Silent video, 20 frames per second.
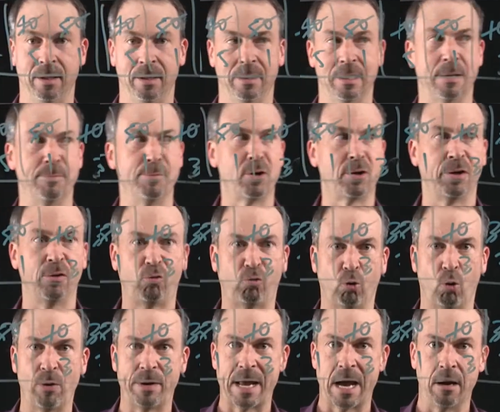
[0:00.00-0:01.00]
now I'm not going to
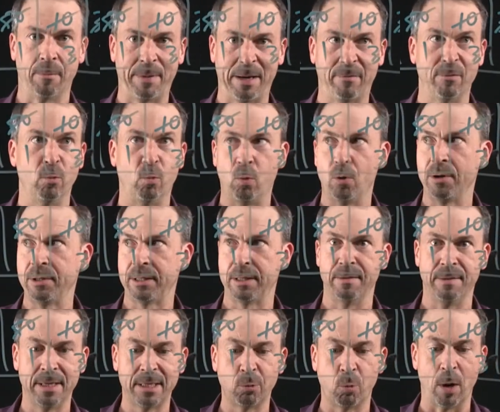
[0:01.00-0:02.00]
draw it out, it'd be even worse than
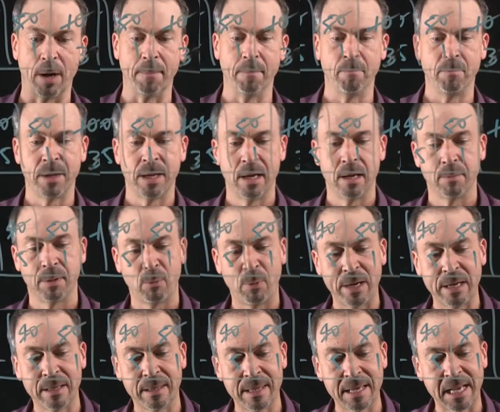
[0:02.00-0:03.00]
this one, but we
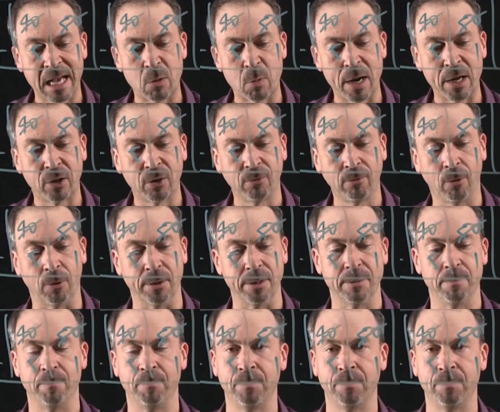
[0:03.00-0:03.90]
can think our way through it.